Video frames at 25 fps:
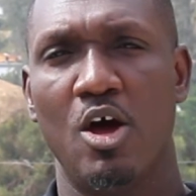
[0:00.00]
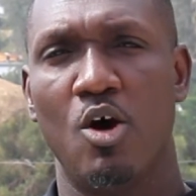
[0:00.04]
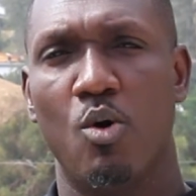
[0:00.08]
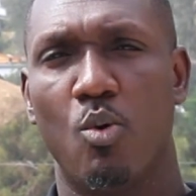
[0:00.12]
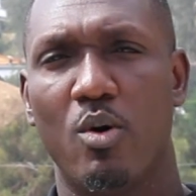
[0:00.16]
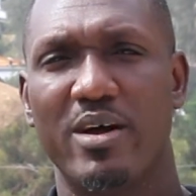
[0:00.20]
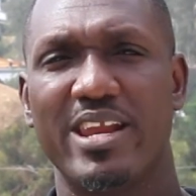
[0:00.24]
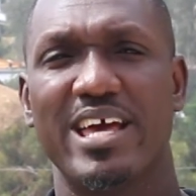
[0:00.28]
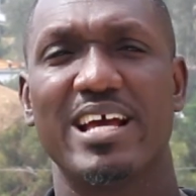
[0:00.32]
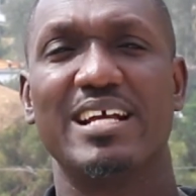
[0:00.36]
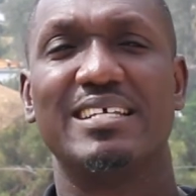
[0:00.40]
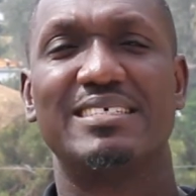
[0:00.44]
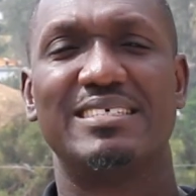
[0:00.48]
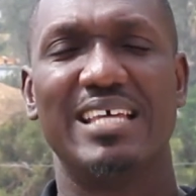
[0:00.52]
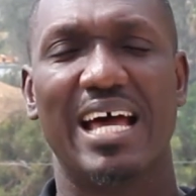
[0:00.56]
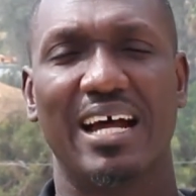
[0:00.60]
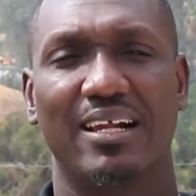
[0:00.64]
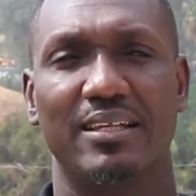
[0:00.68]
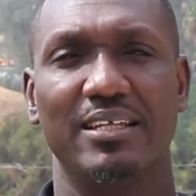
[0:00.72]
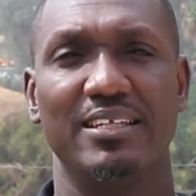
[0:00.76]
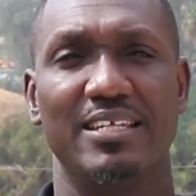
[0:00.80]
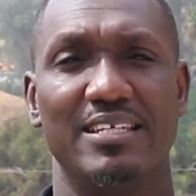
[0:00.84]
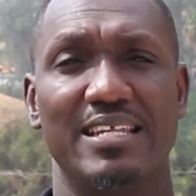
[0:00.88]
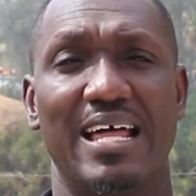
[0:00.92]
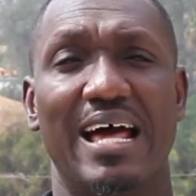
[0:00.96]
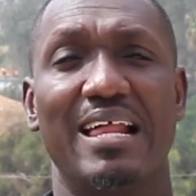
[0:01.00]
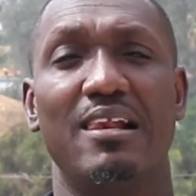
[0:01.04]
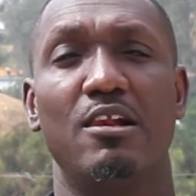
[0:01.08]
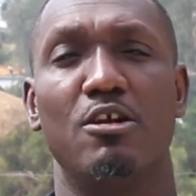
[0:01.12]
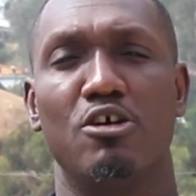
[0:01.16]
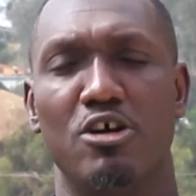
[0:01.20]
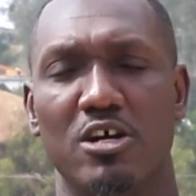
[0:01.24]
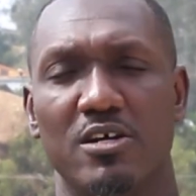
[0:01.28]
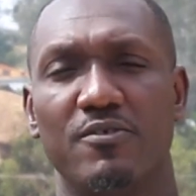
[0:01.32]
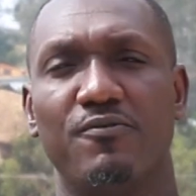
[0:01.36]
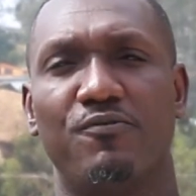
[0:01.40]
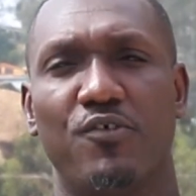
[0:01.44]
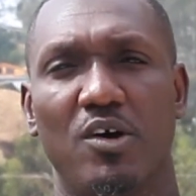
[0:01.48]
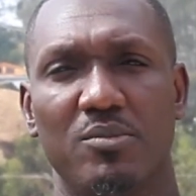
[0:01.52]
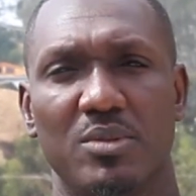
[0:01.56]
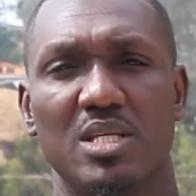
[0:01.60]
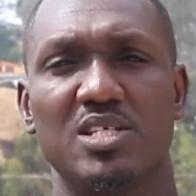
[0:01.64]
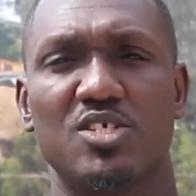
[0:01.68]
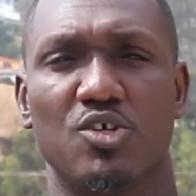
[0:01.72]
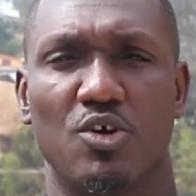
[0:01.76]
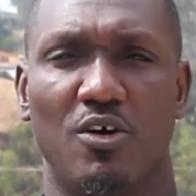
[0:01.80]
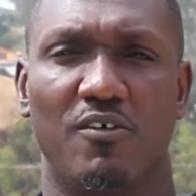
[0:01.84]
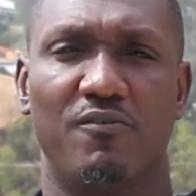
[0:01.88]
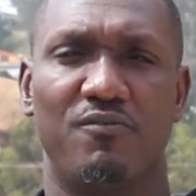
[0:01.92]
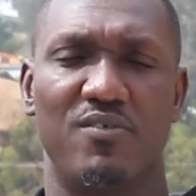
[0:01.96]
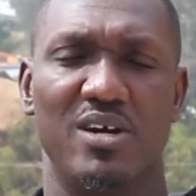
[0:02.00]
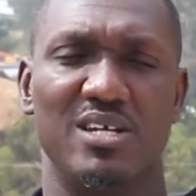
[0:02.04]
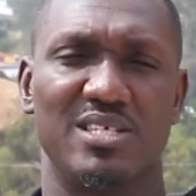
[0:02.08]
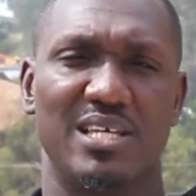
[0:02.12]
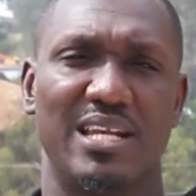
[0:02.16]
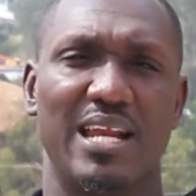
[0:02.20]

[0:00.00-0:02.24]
what exactly did I learn from this conference?